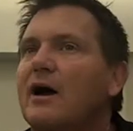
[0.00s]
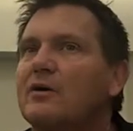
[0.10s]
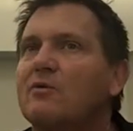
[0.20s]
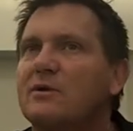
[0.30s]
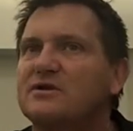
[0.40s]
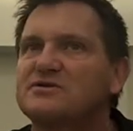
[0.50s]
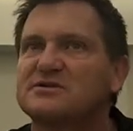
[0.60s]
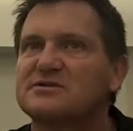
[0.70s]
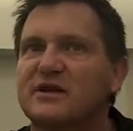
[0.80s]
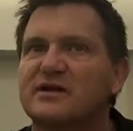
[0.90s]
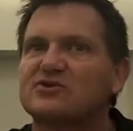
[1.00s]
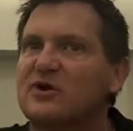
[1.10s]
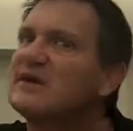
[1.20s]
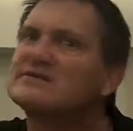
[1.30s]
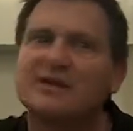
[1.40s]
I don't want to just like
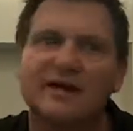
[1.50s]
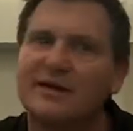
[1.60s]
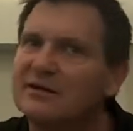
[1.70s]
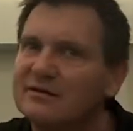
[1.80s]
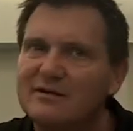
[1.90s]
translate.